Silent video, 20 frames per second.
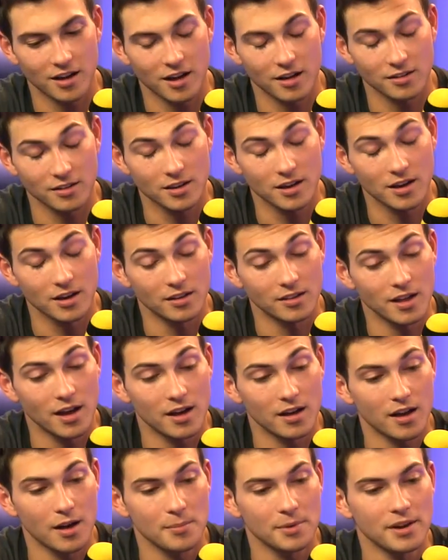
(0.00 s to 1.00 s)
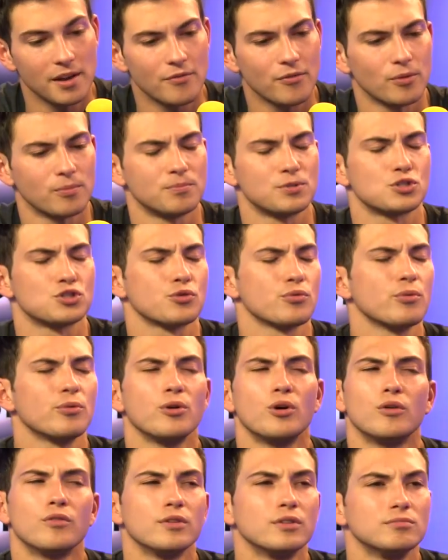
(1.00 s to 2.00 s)
Uh, yeah, and that I mean, never screwed
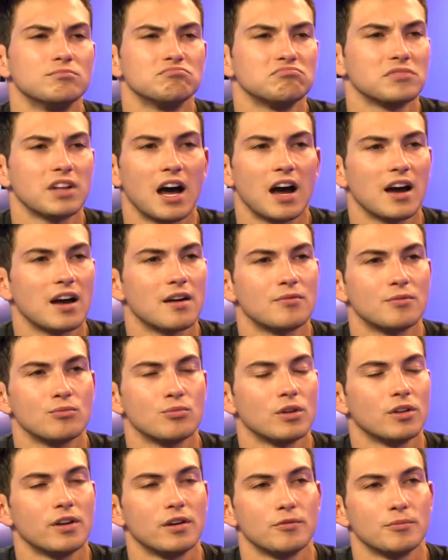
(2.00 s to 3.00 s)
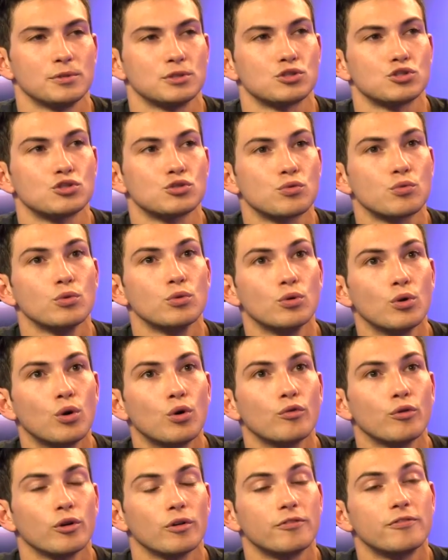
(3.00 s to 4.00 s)
over. No, I haven't really ever been screwed
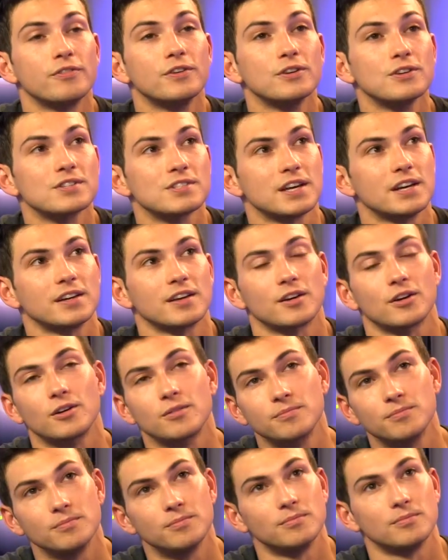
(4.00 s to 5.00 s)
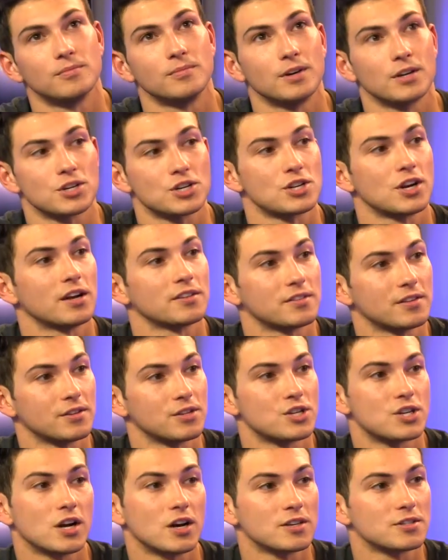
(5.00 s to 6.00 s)
over. It feels like a shot to the
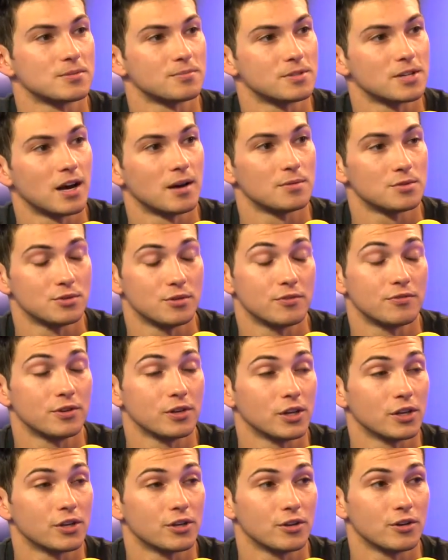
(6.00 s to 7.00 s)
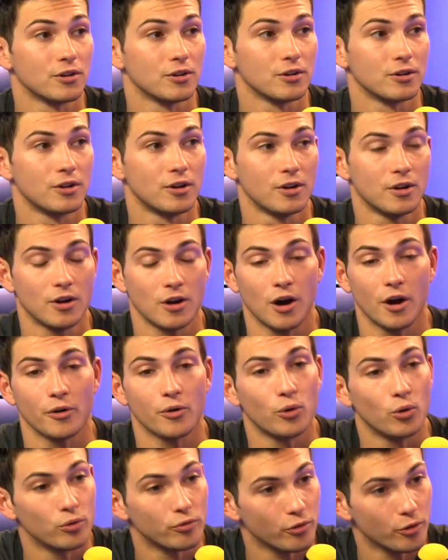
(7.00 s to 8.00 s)
jaw sometimes when you feel like you're on
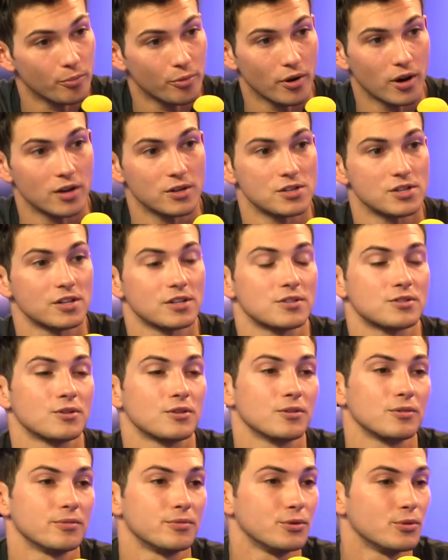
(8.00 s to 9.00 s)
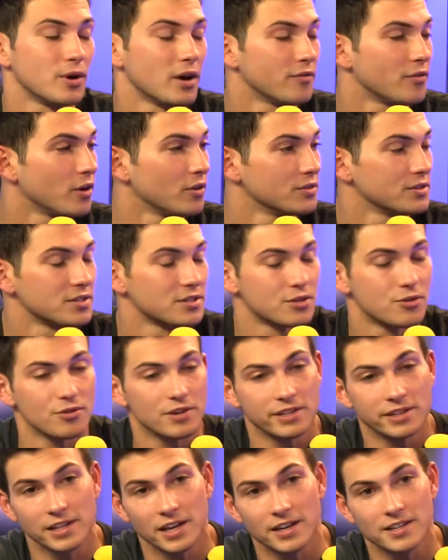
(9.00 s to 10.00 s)
hold for projects or if you have all these
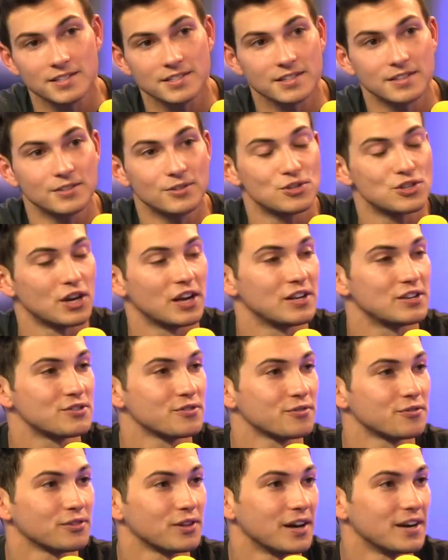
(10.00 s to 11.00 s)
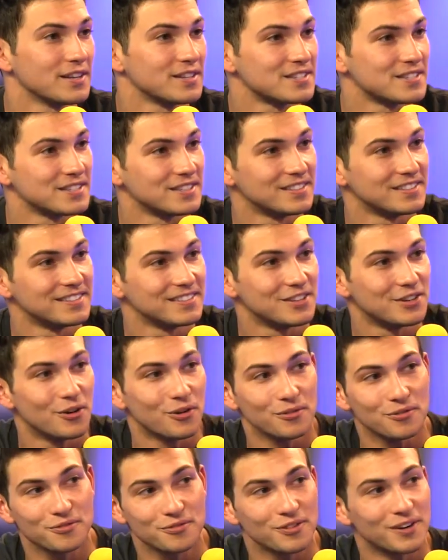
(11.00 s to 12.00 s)
green lights and you change your flights and you
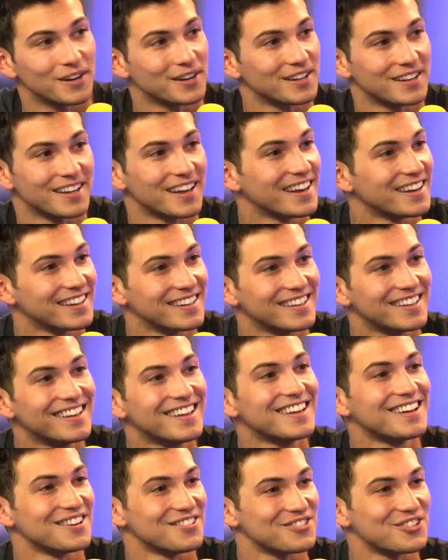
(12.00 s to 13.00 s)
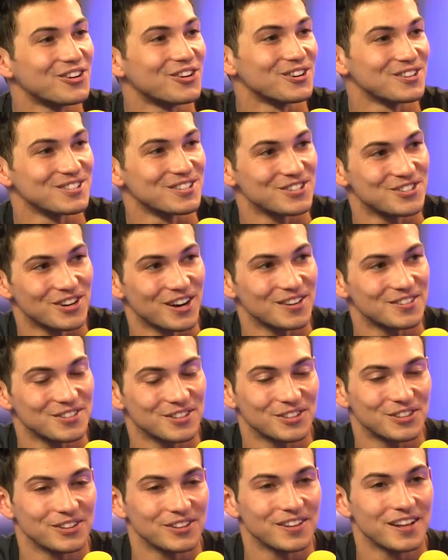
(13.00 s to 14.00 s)
don't fucking get it. Yeah. Of course, it drives you a
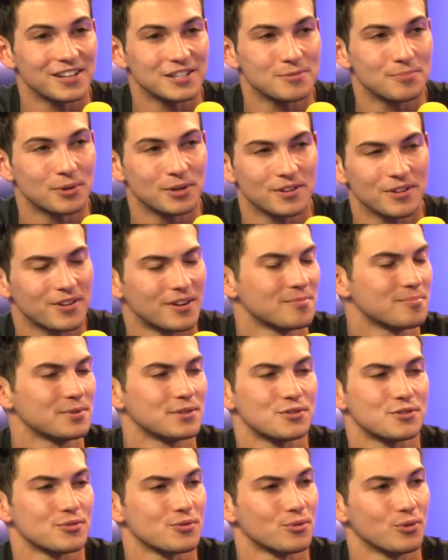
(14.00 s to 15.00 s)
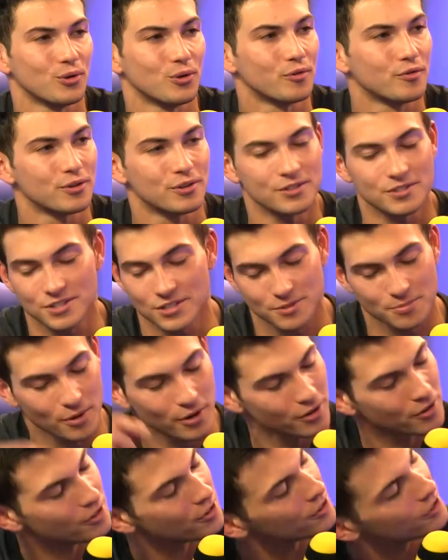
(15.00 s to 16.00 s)
little nuts, yeah. but you're not being screwed over. It's just yeah.
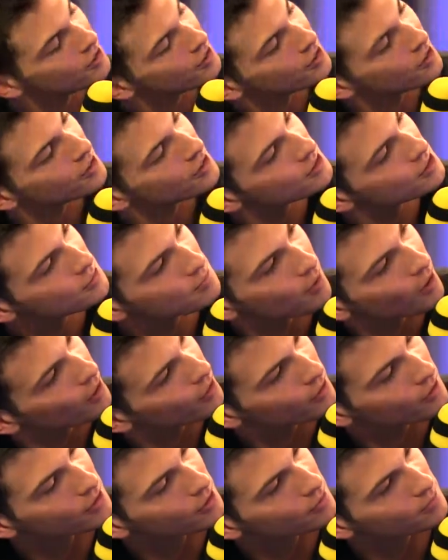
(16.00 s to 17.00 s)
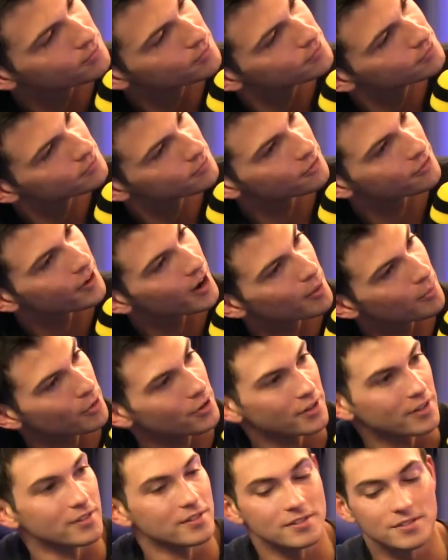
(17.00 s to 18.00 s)
part of the just part of the
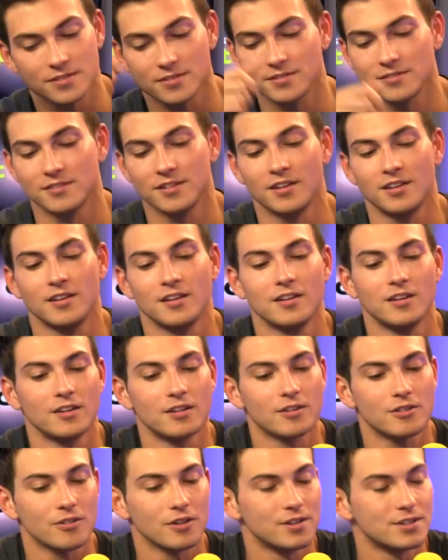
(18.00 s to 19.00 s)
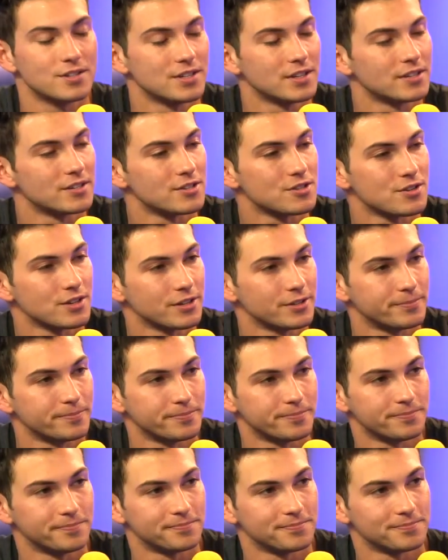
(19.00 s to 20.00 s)
fabric in this crazy industry.
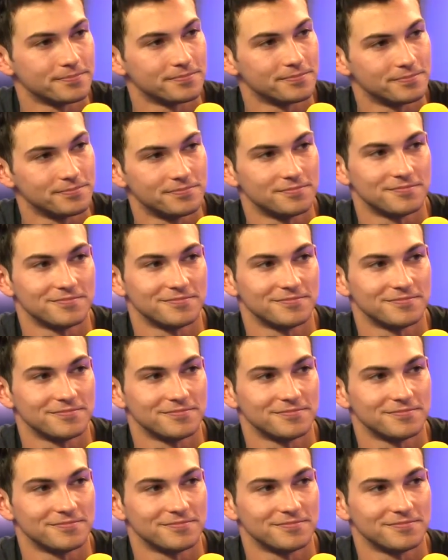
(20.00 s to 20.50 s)
Right. Mm.